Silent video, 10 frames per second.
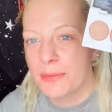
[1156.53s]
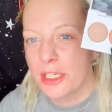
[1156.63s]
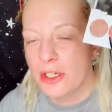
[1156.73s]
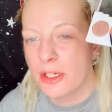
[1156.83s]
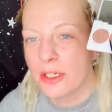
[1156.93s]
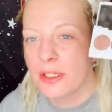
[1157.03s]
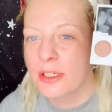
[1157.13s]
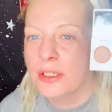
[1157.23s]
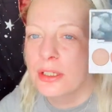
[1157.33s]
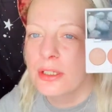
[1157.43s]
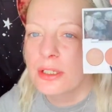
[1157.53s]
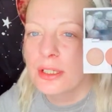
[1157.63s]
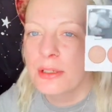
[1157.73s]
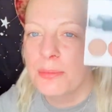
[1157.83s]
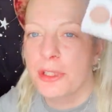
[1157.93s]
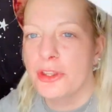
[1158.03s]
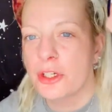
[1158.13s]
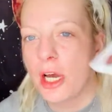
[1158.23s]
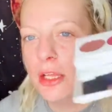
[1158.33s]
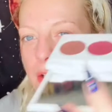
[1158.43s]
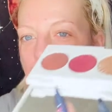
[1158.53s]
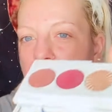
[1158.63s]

mirror, but the colors